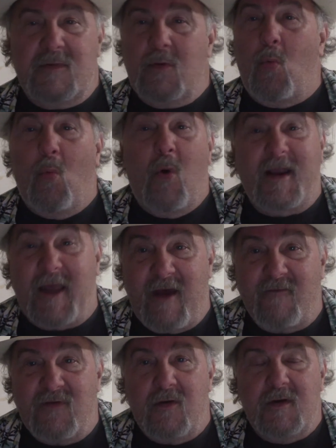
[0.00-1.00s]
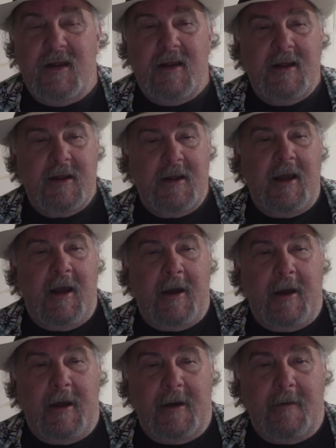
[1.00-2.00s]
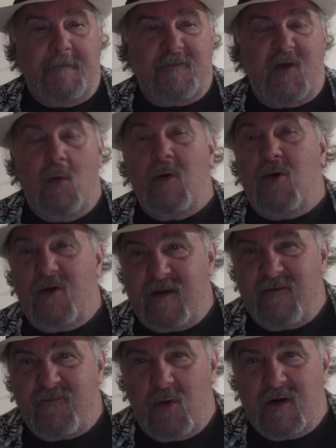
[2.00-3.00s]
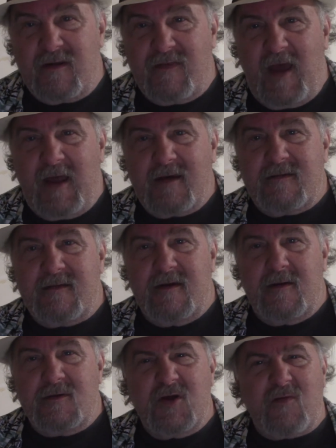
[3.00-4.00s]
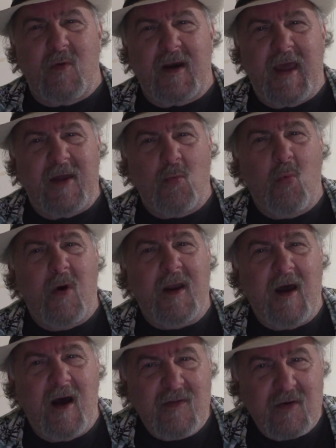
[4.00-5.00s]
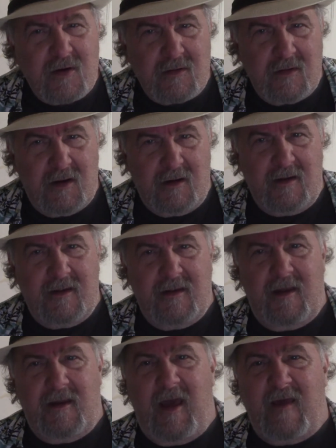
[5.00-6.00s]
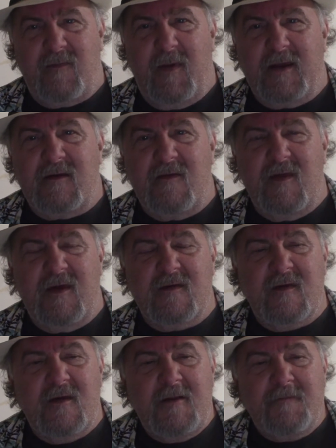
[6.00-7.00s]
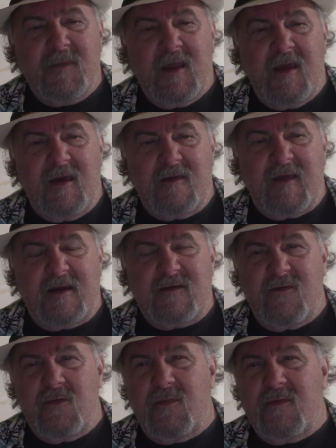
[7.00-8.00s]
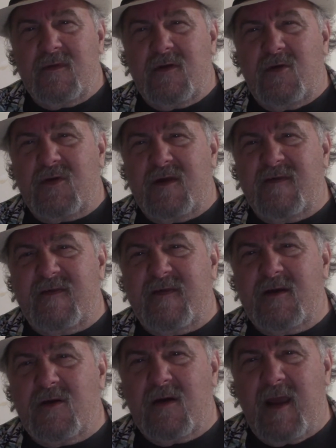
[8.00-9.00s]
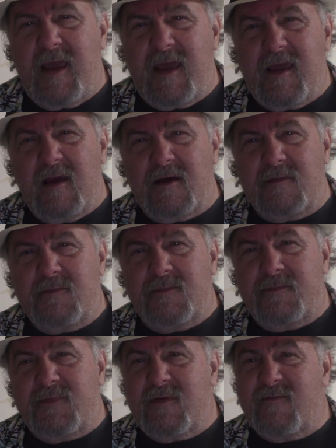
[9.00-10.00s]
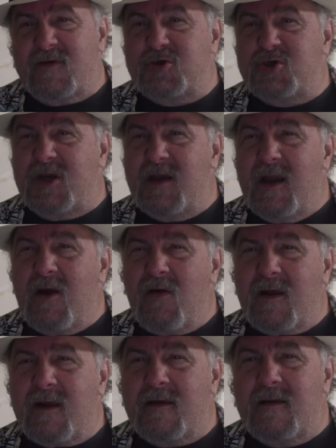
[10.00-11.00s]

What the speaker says: What have you? So looking forward to that. Just want to add one other aspect to this, is that to consider a sort of a generic